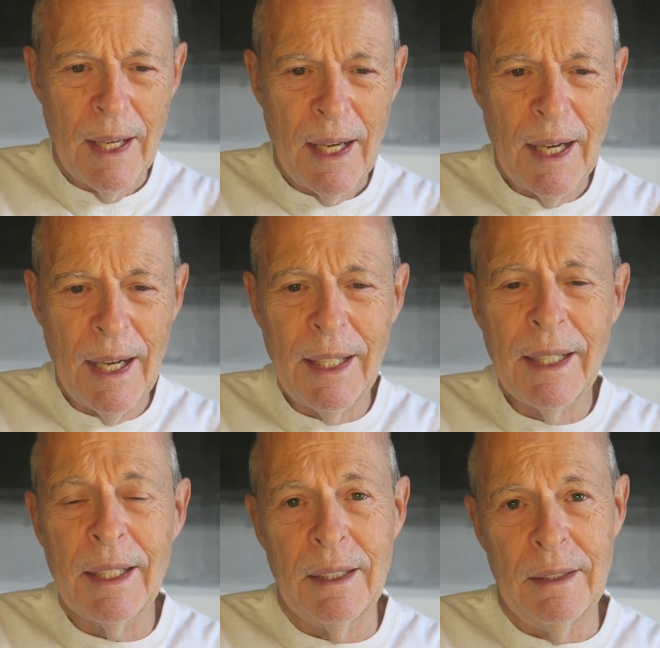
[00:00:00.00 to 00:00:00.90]

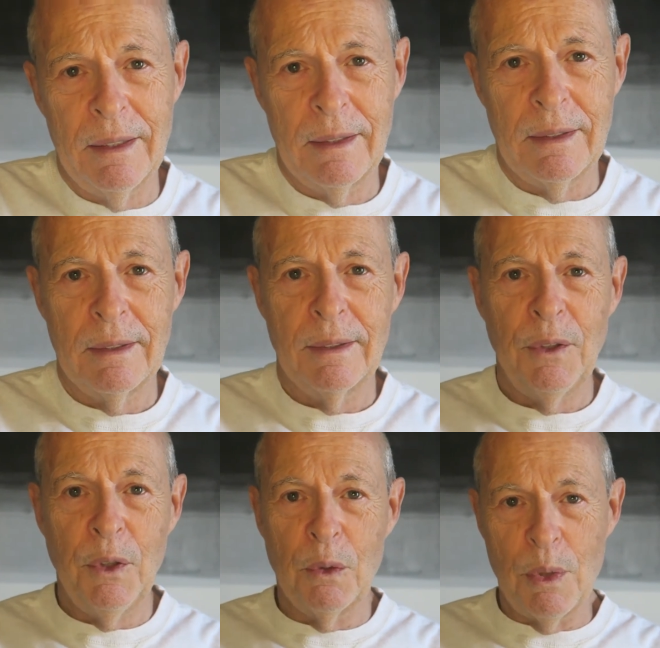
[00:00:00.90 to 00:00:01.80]
Hiding
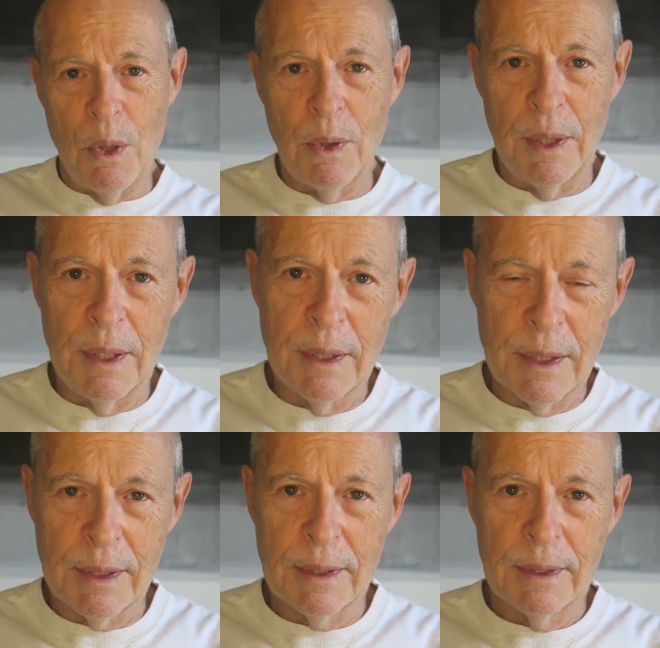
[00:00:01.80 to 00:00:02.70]
your
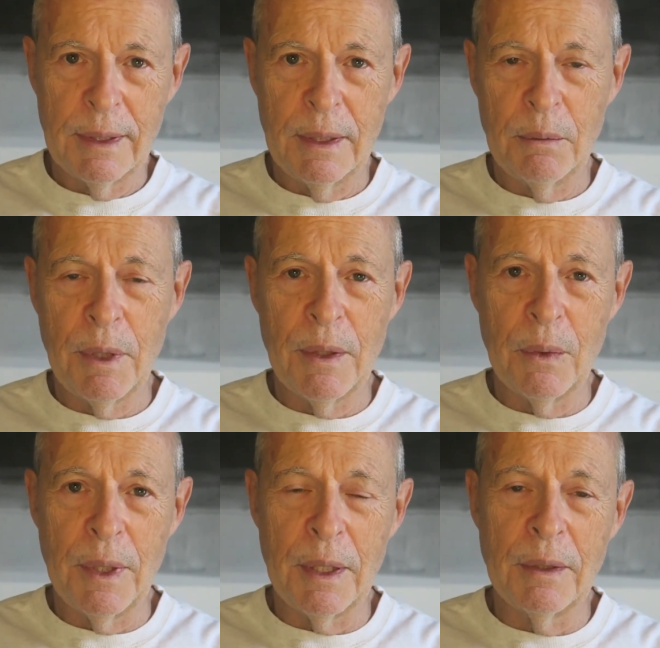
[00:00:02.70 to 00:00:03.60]
brokenness, and by the
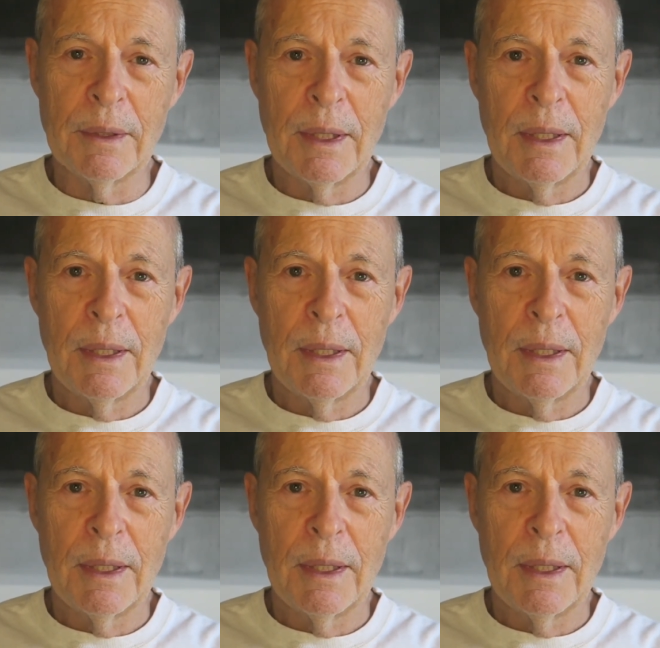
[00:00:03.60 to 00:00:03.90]
way,